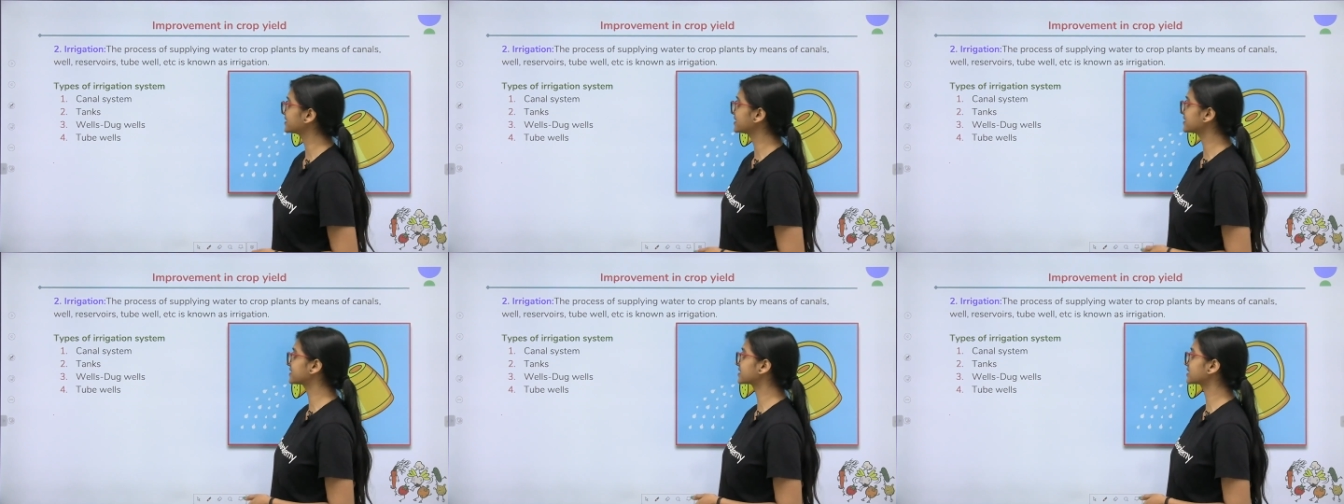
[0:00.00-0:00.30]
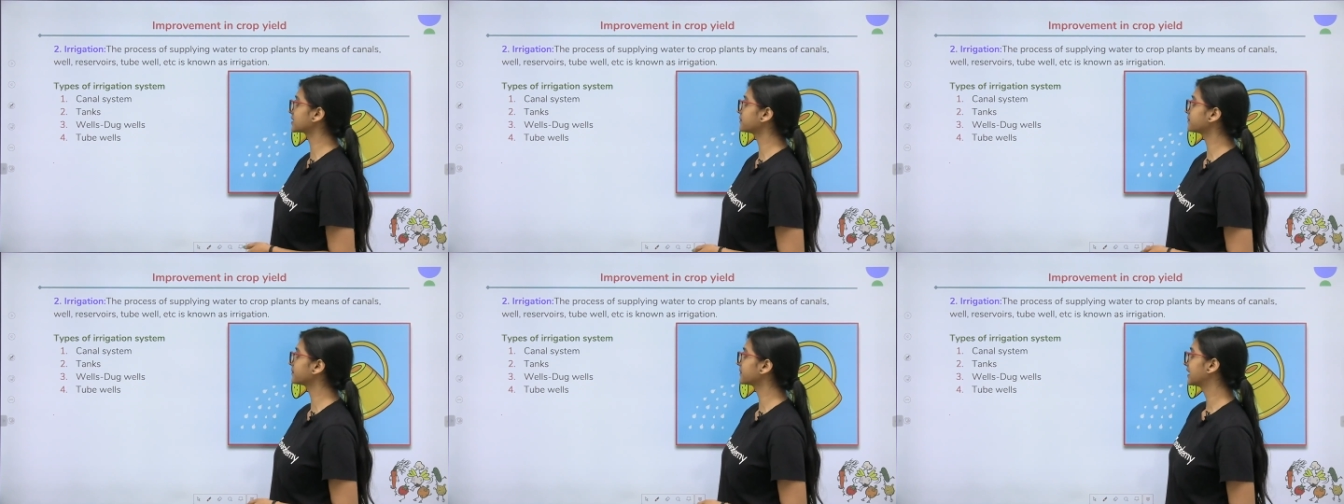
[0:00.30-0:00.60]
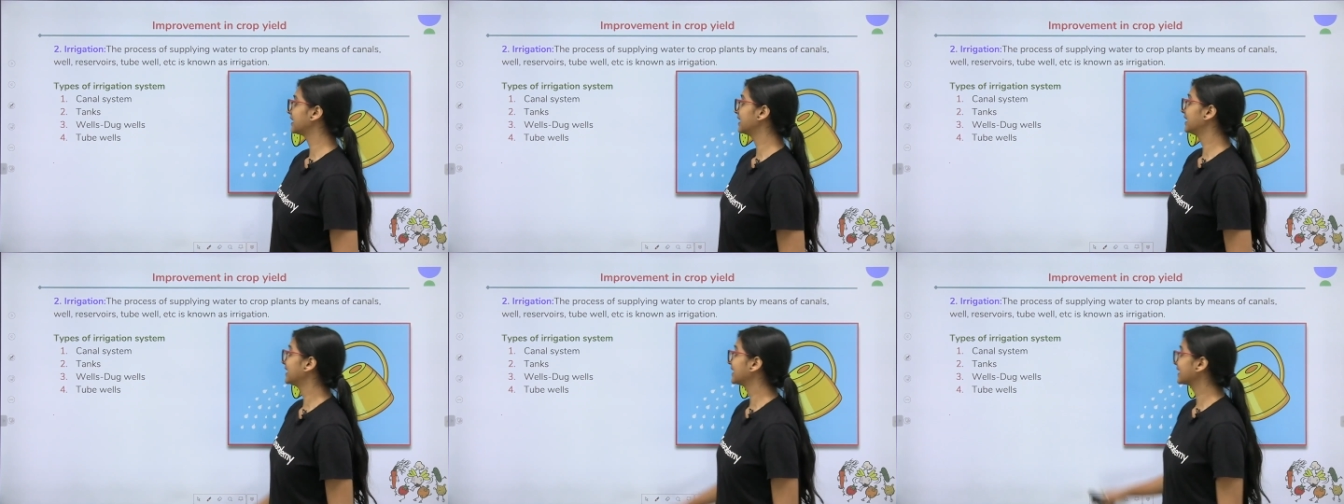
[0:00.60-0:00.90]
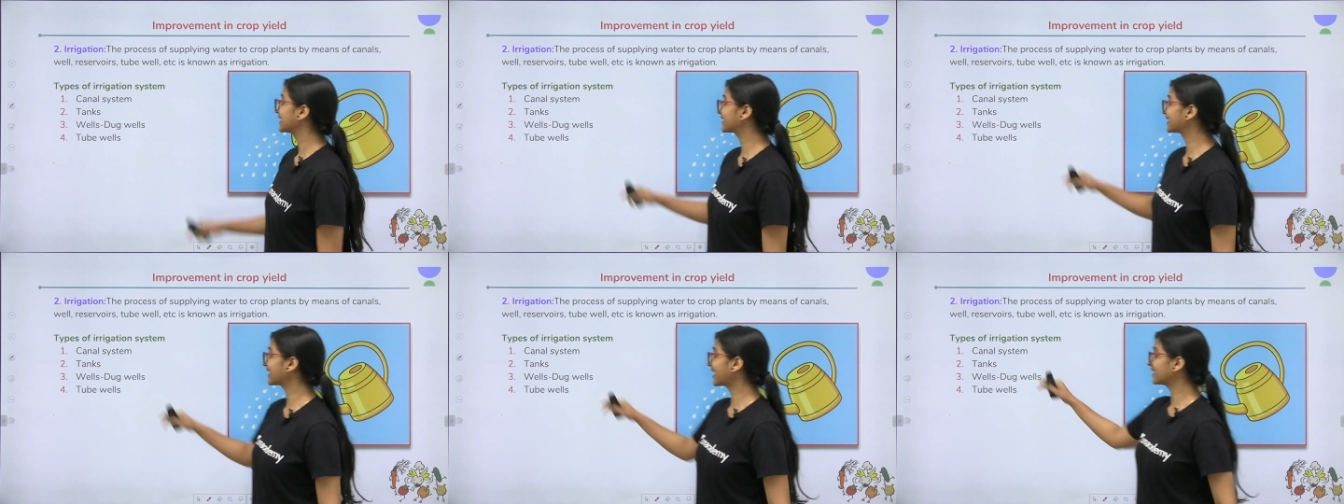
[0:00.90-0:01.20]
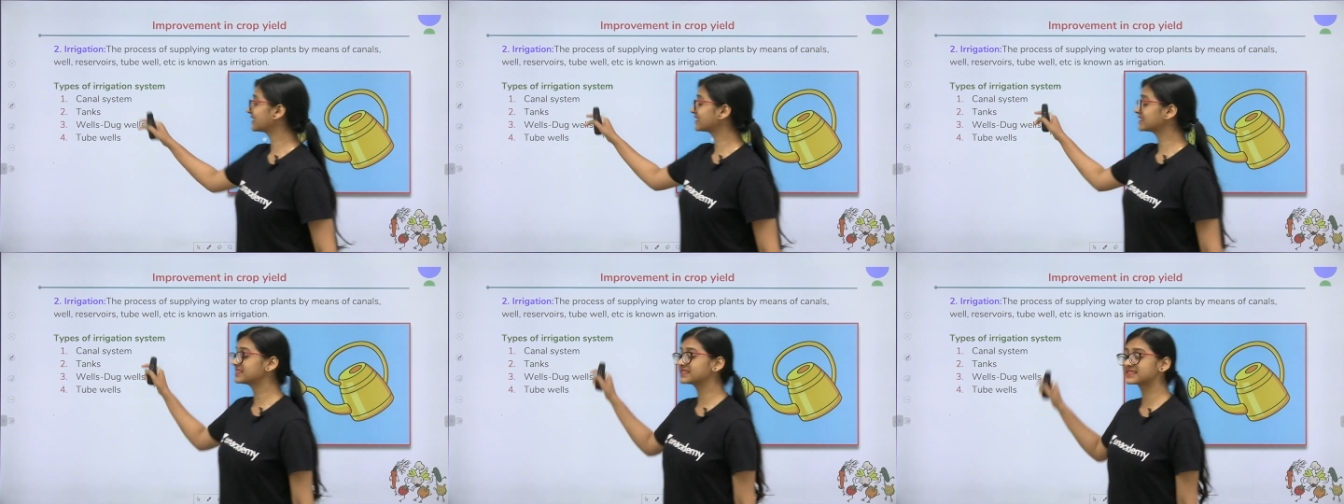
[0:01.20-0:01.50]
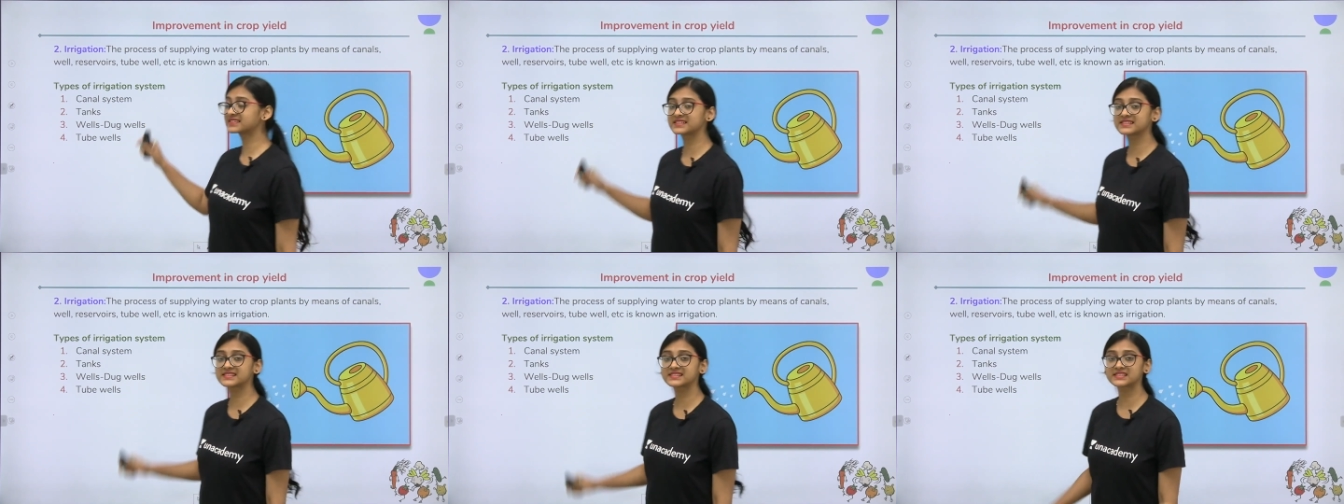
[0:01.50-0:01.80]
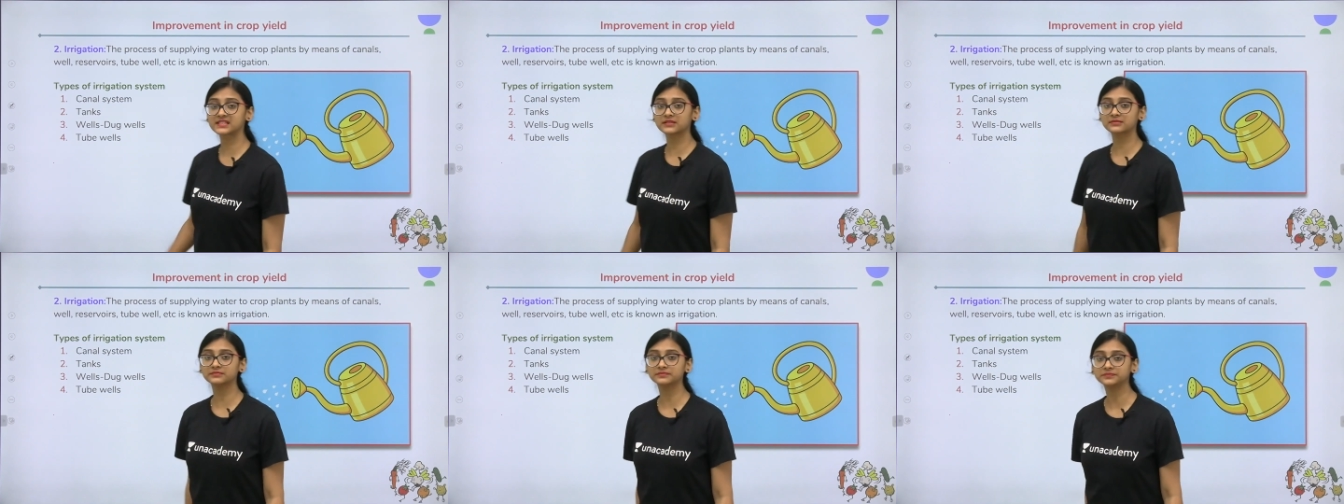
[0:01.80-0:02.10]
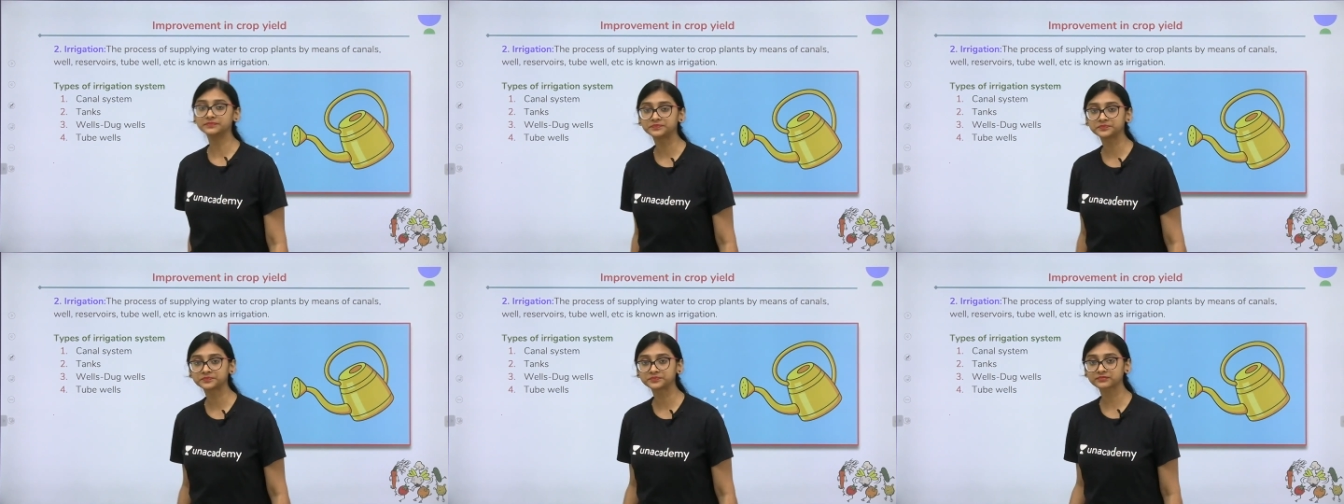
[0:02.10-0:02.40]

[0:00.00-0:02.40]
system, canal system,